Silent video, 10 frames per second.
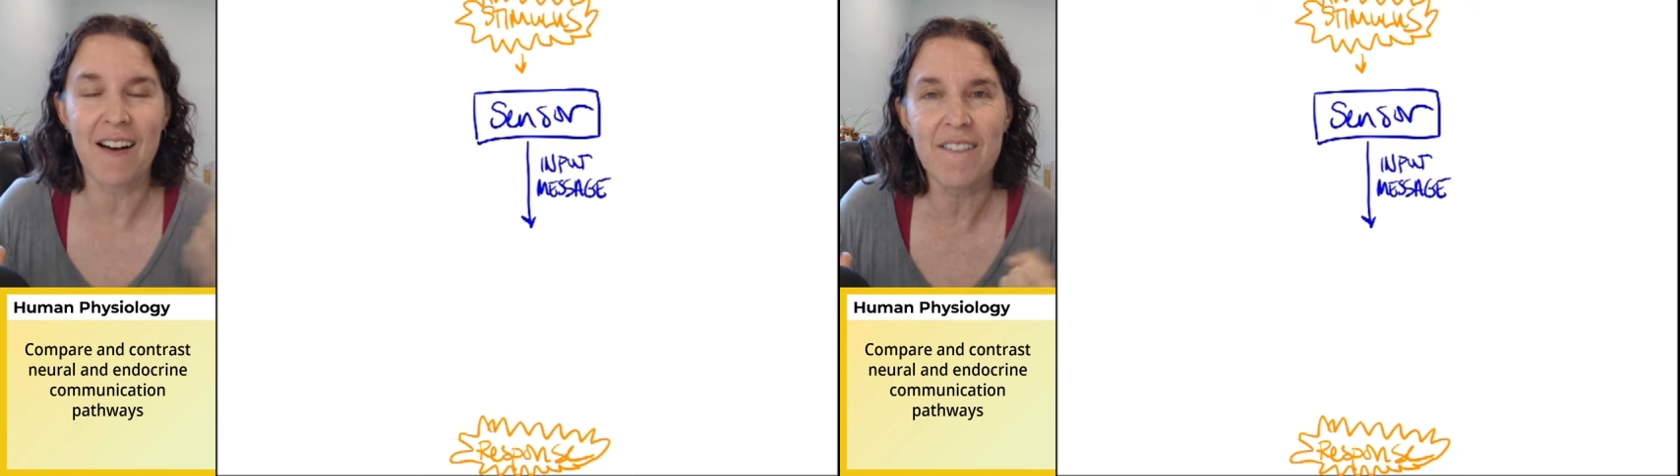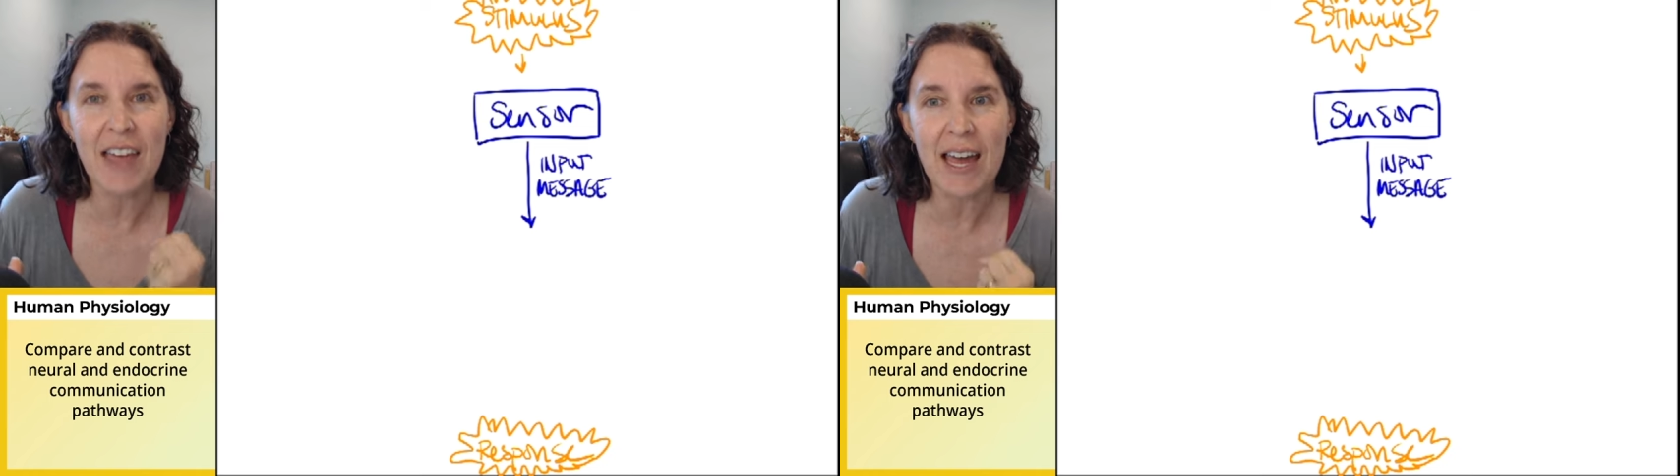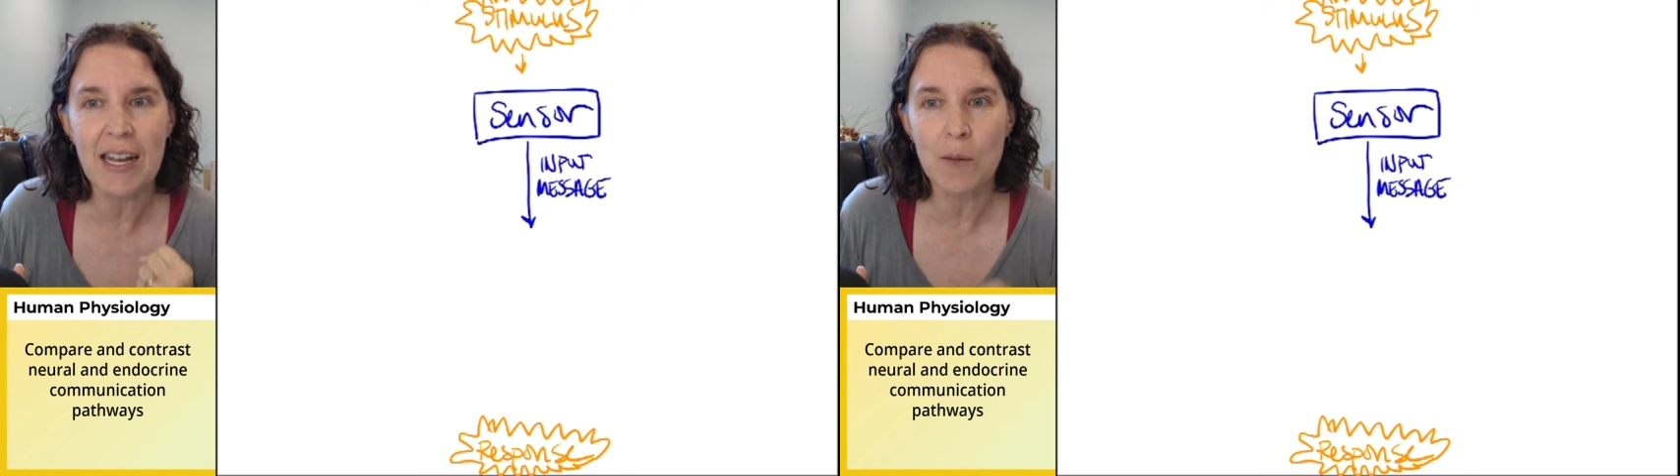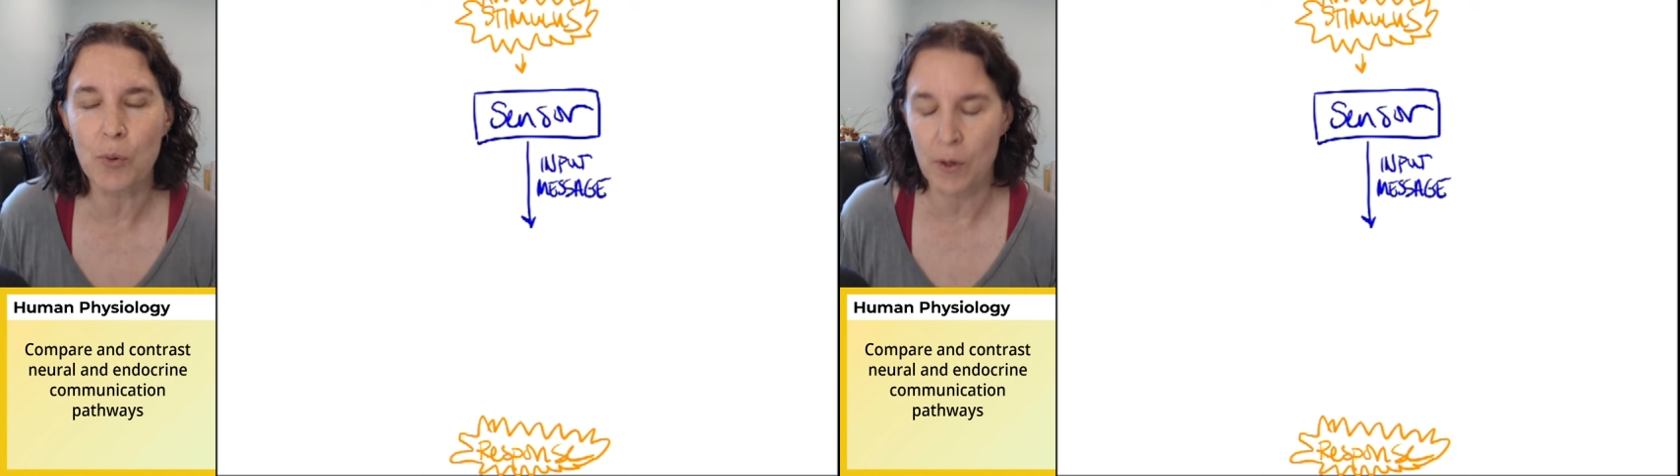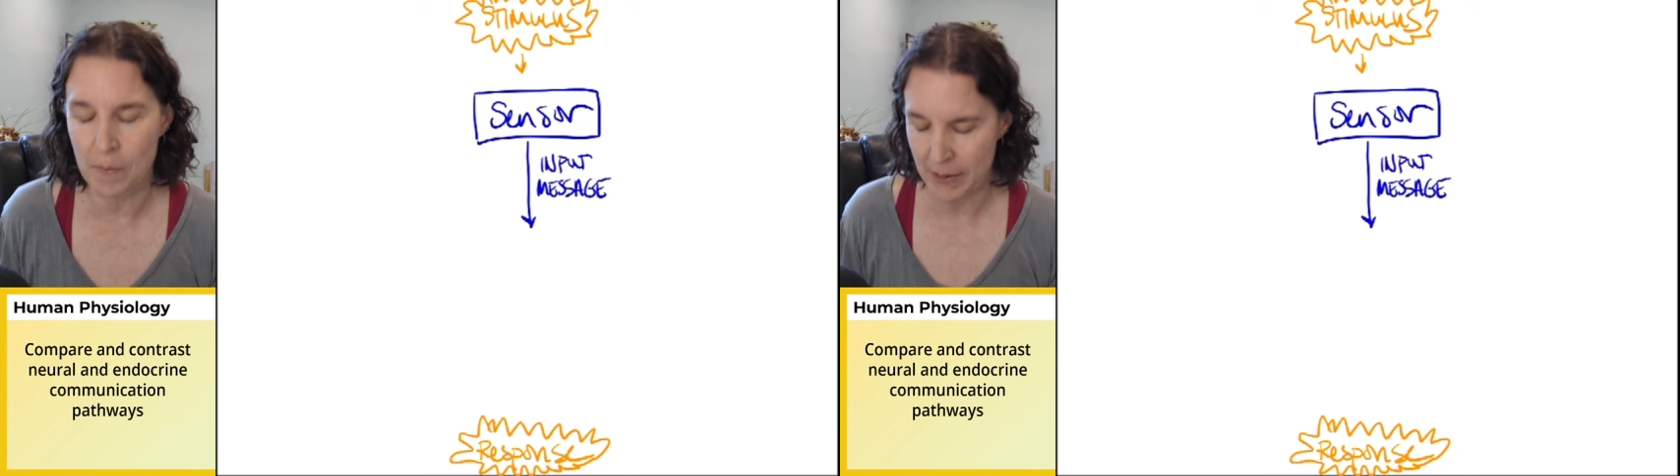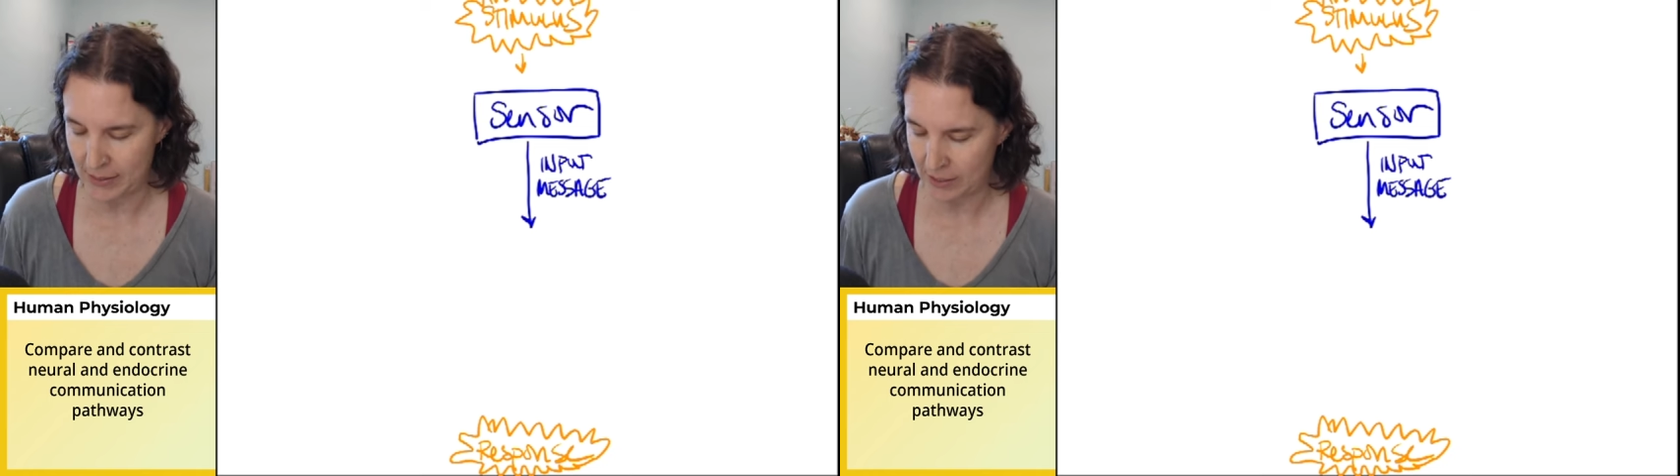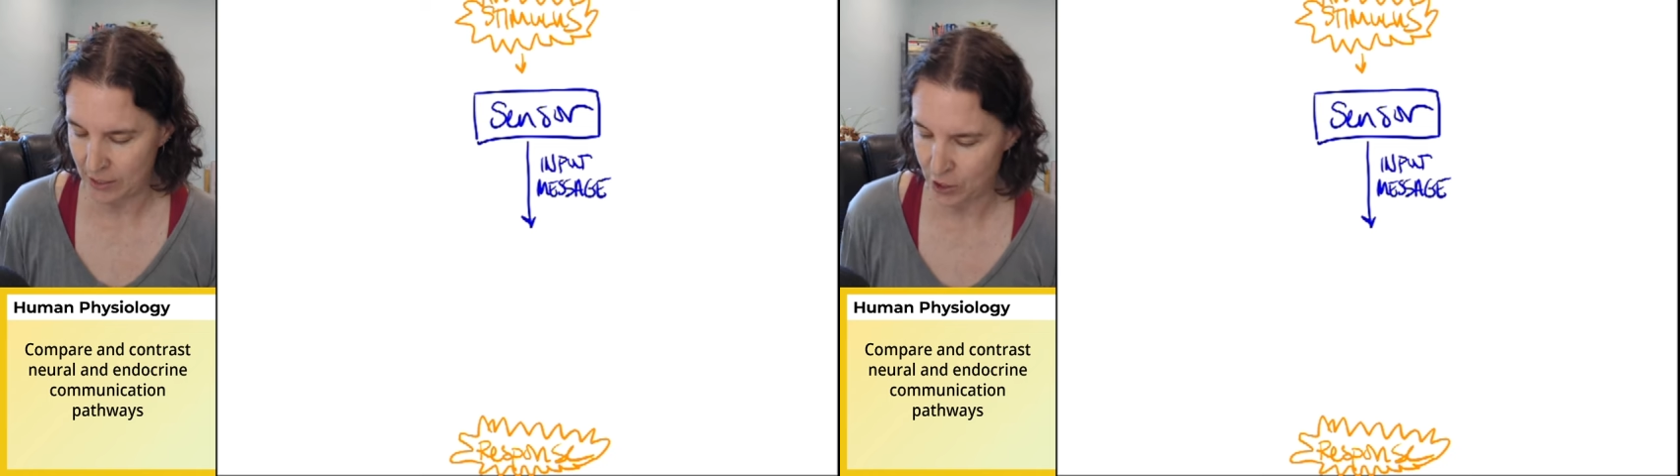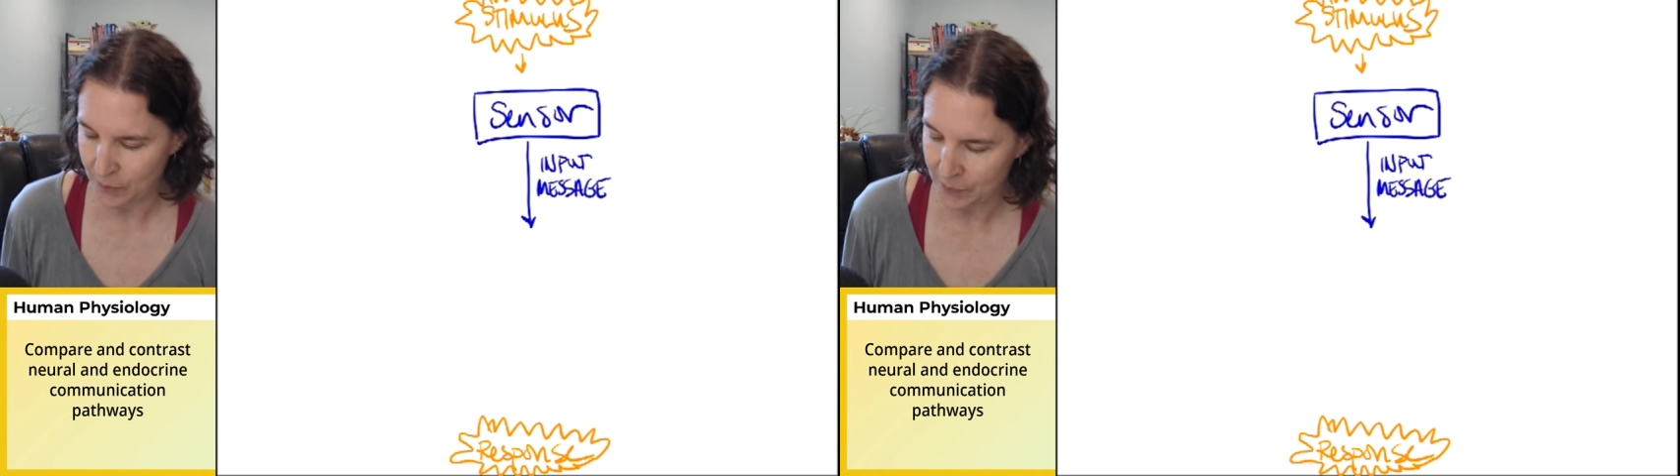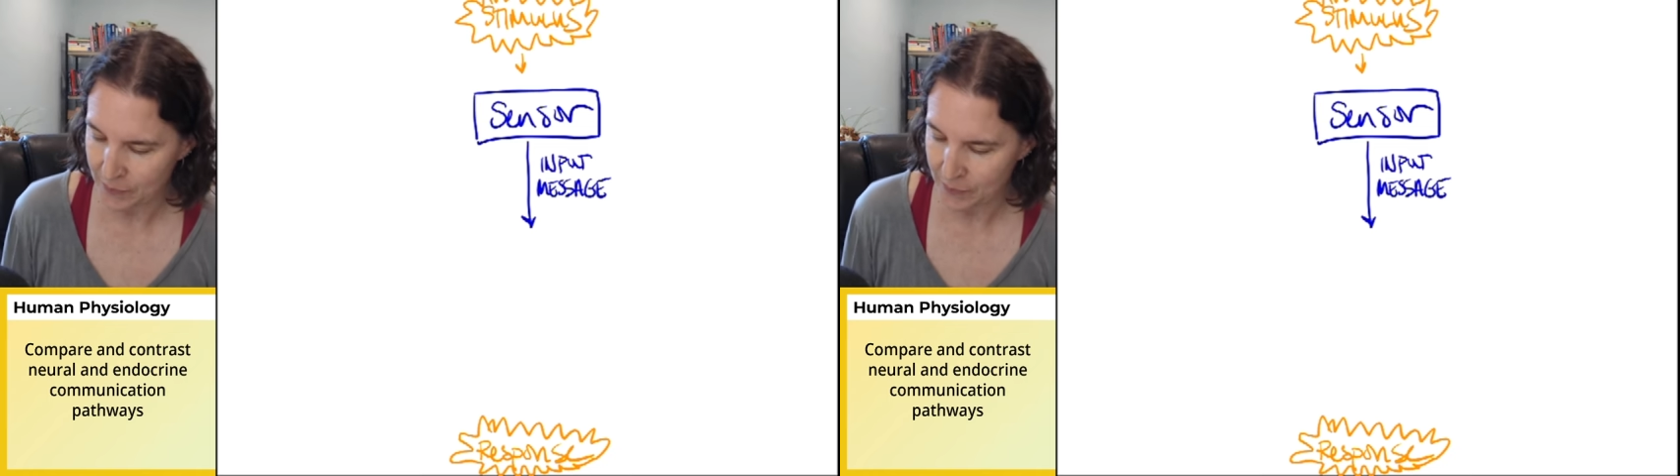of that input message.